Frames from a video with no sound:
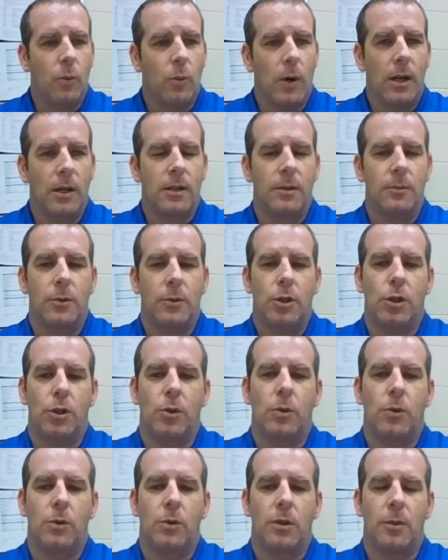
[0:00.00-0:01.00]
welcome
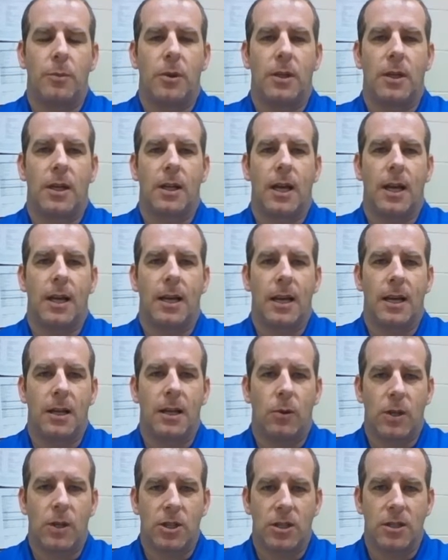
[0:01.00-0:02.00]
to communicate
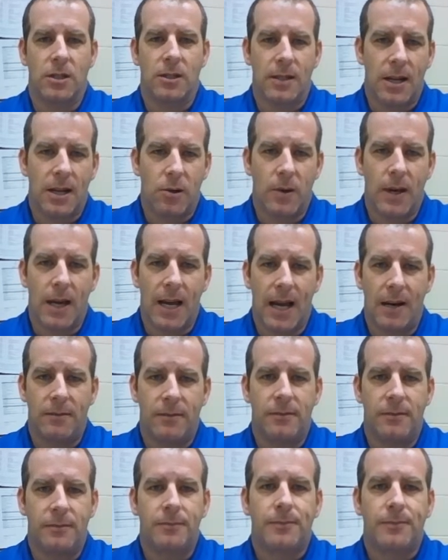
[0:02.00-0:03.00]
any questions that you have,